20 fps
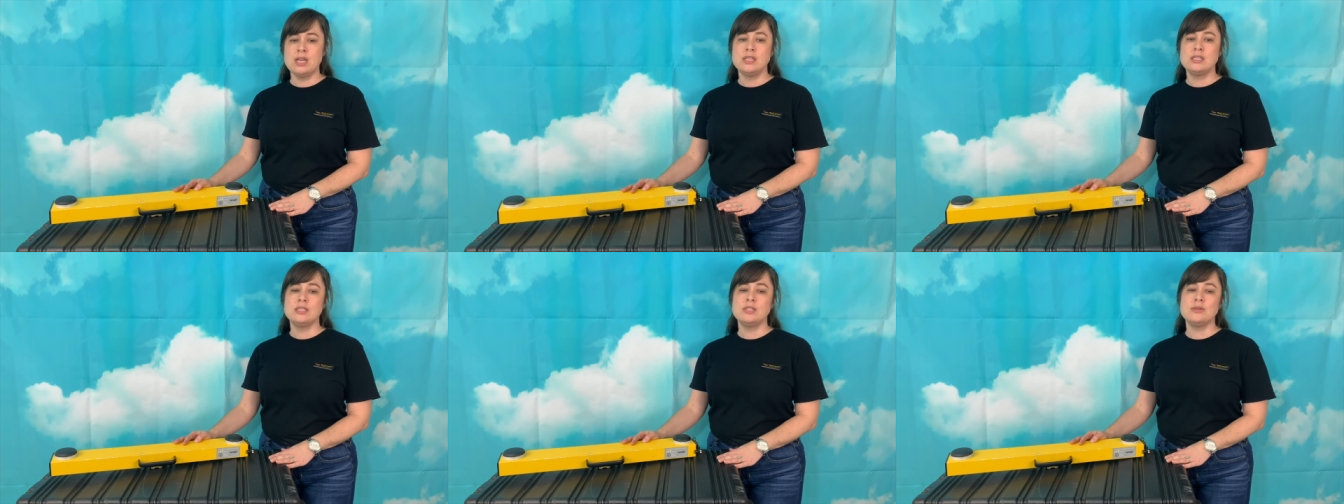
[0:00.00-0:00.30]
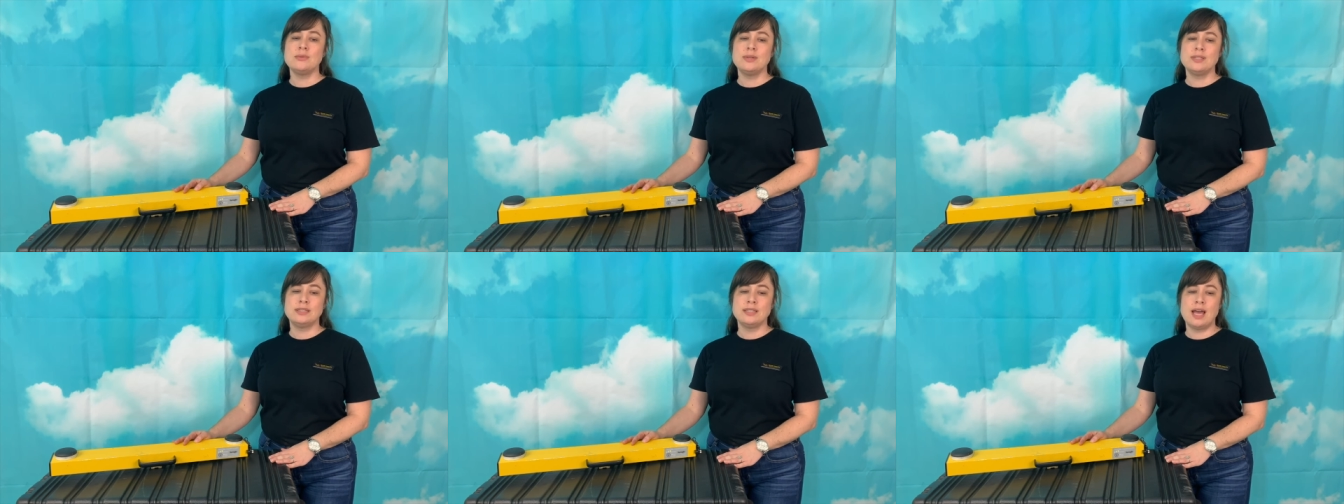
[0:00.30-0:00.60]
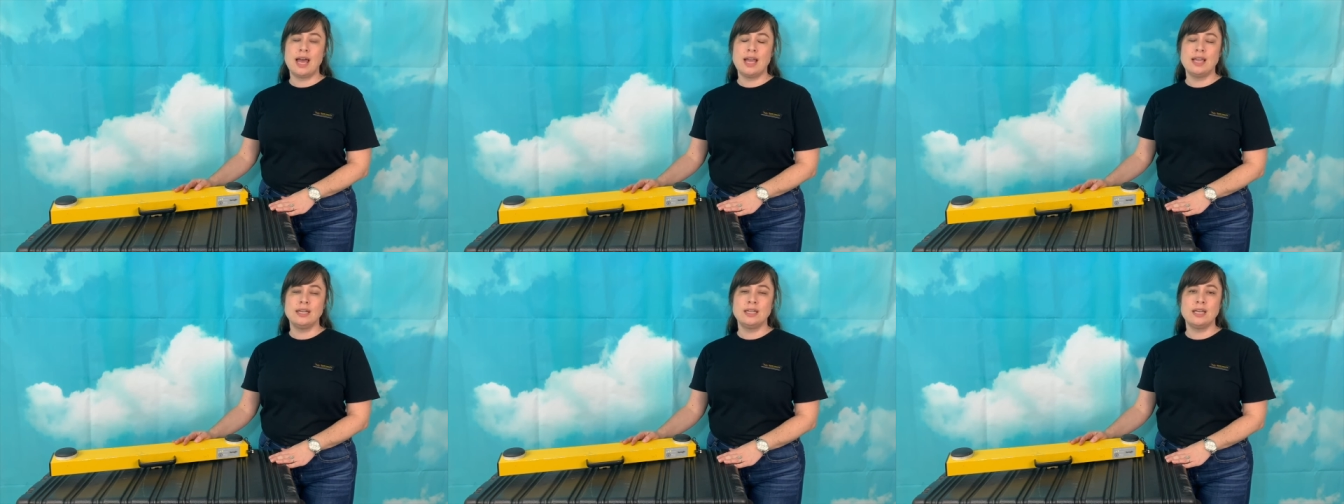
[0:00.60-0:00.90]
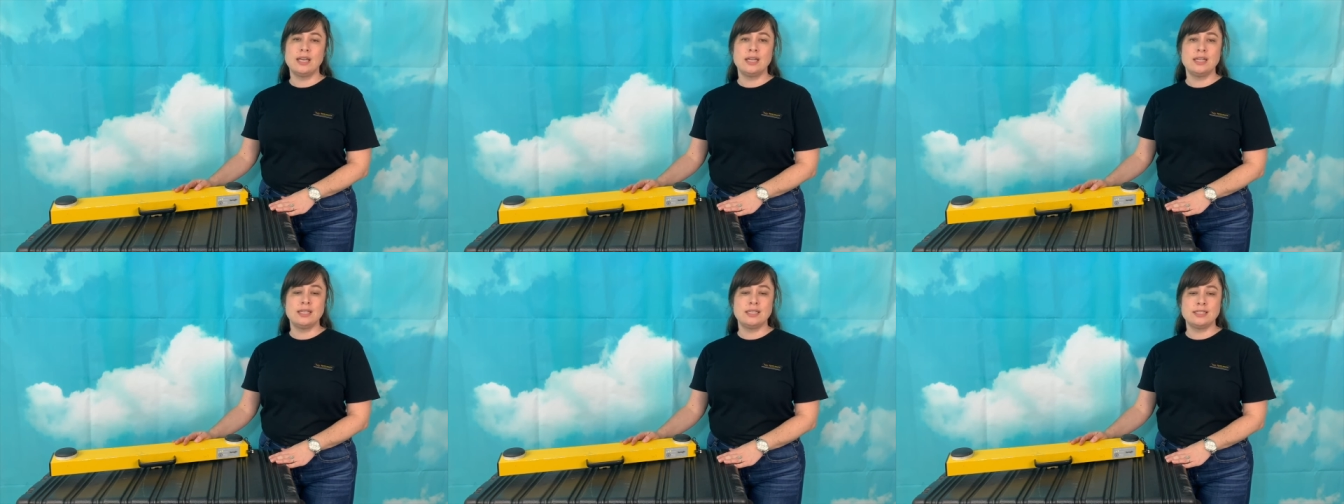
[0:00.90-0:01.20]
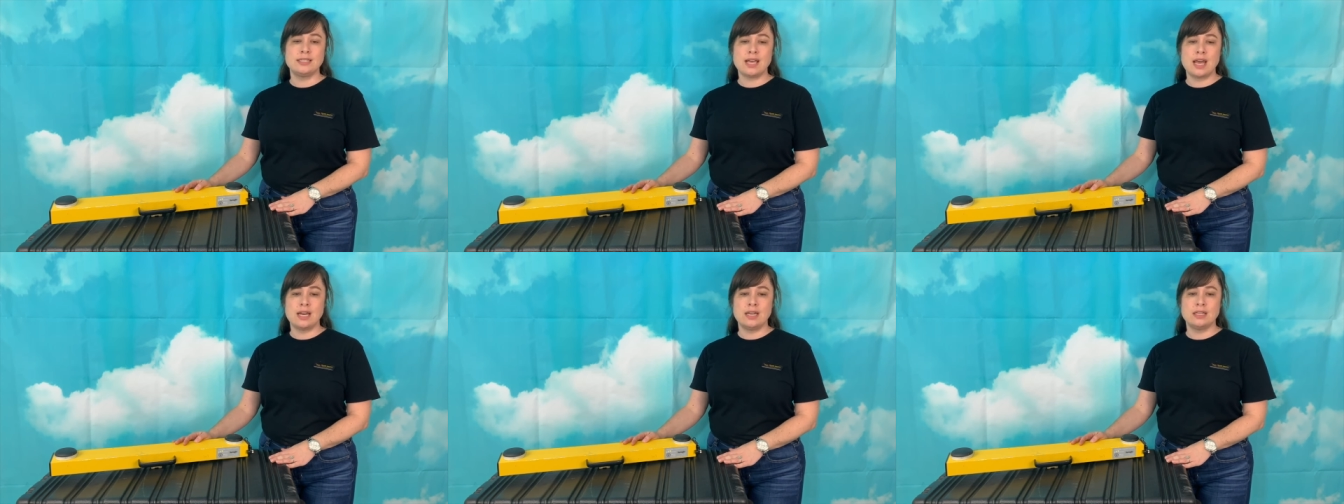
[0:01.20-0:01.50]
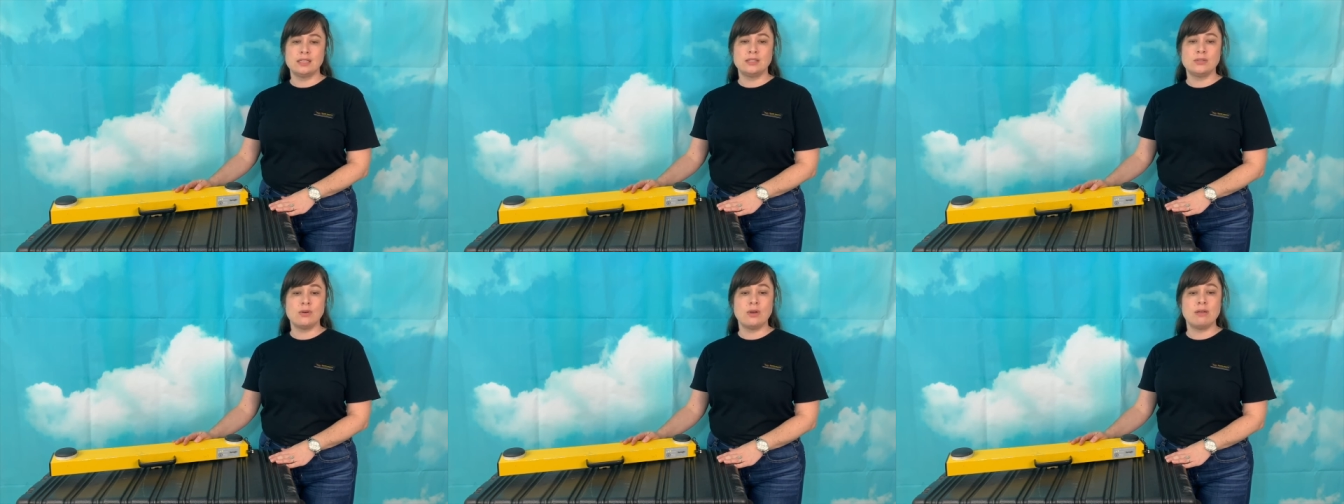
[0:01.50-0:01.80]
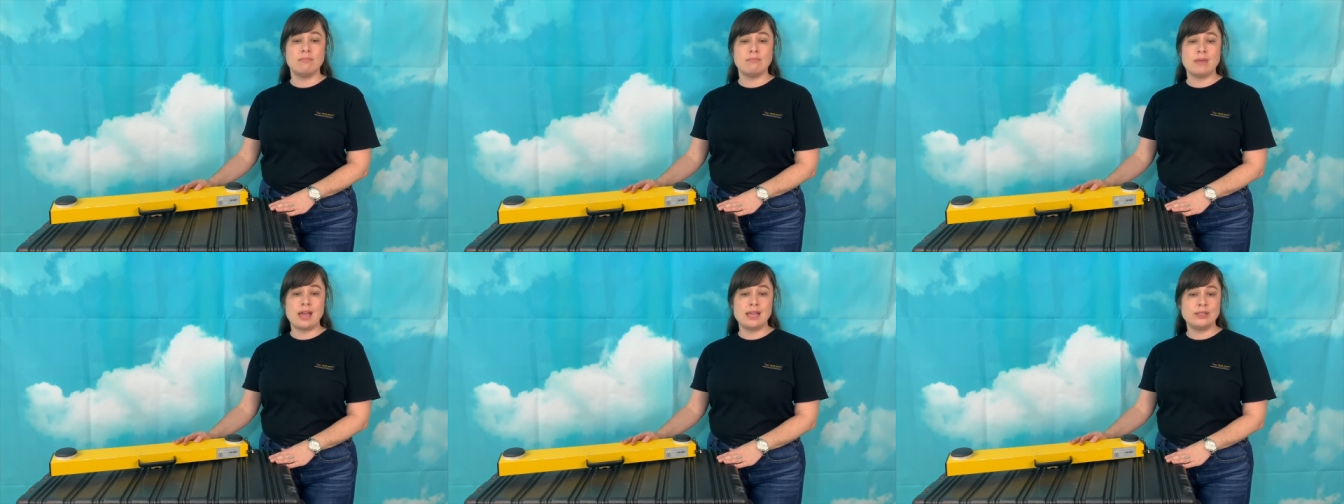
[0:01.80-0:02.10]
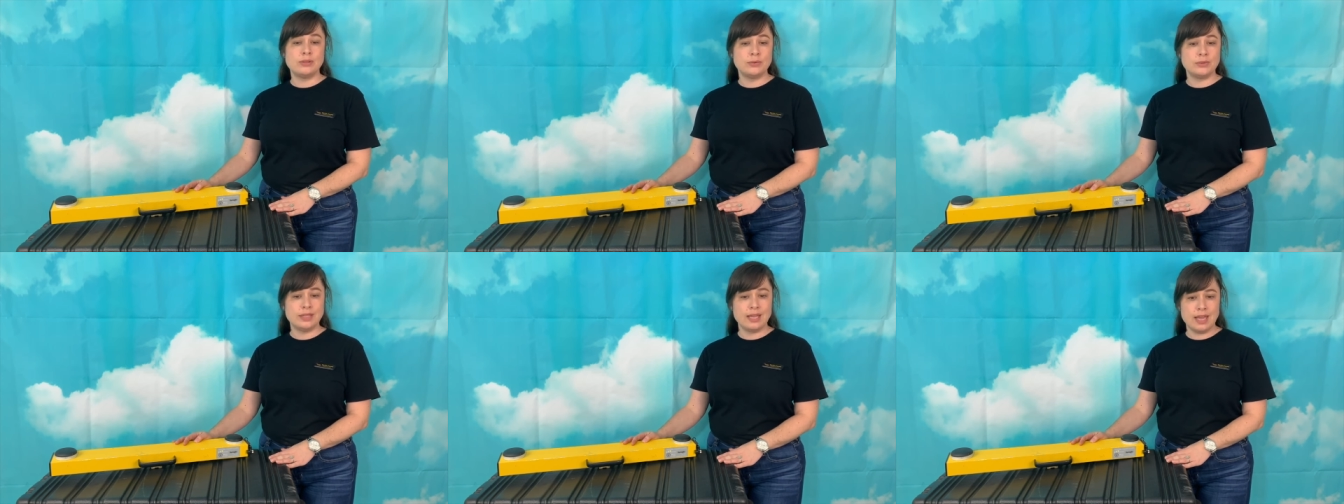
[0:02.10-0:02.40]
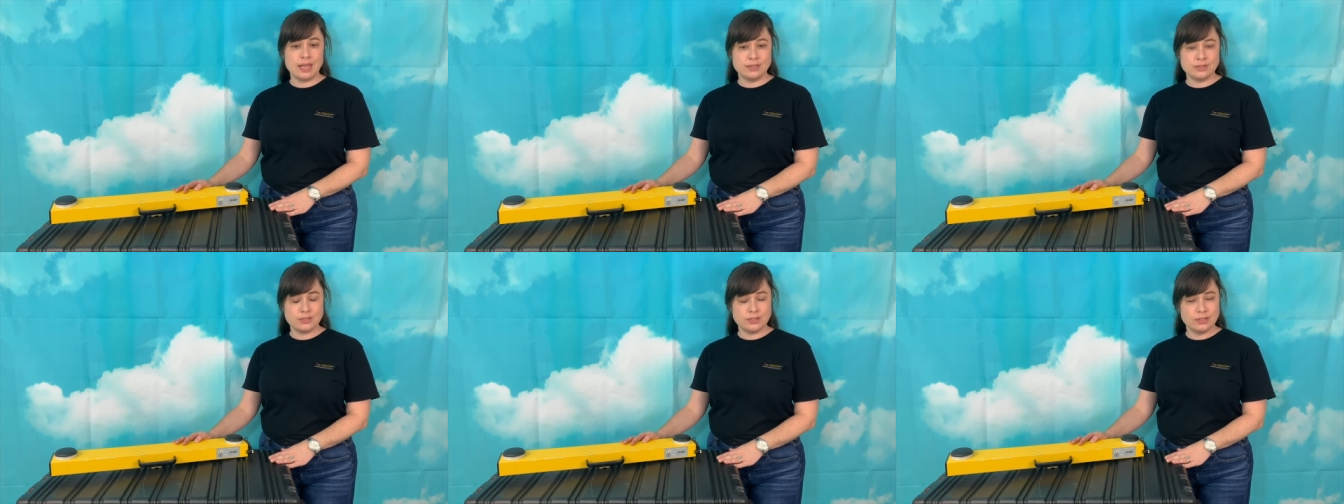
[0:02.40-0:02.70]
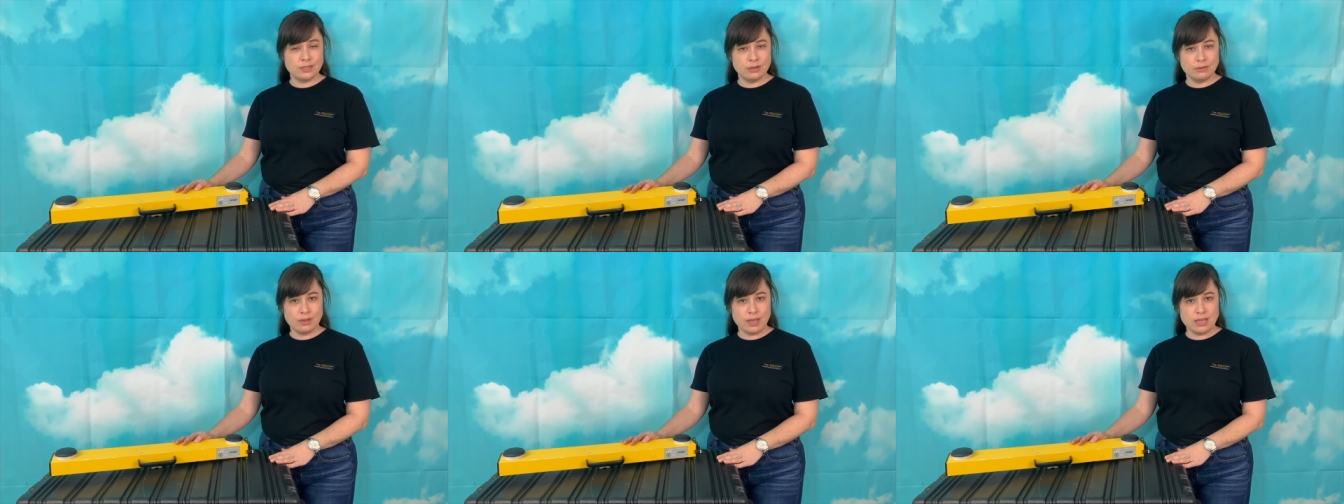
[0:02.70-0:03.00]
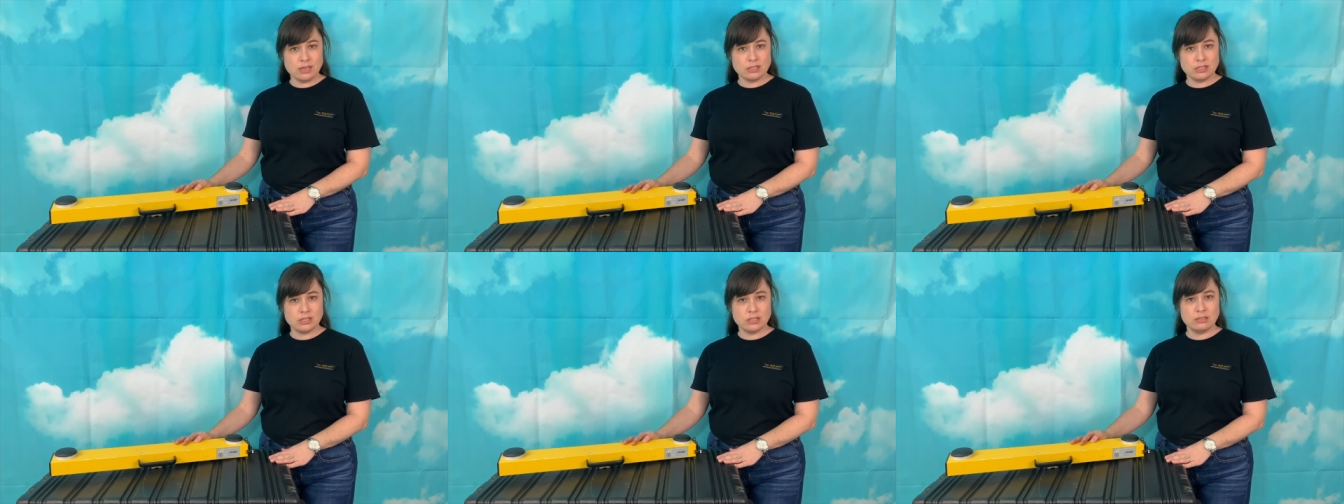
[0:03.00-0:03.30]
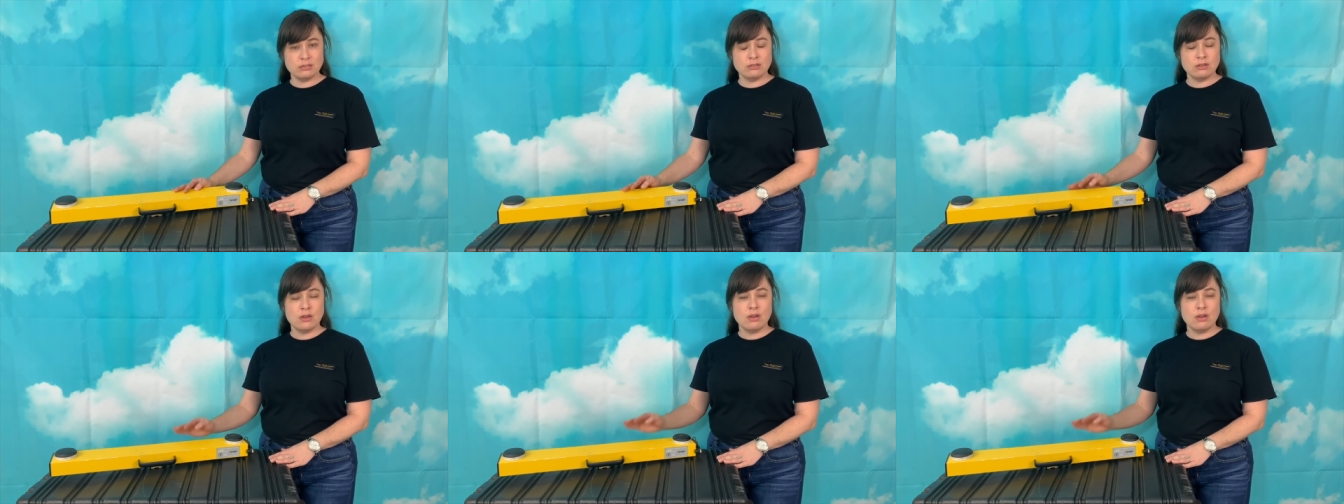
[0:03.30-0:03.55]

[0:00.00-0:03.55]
to align an antenna to a manually entered location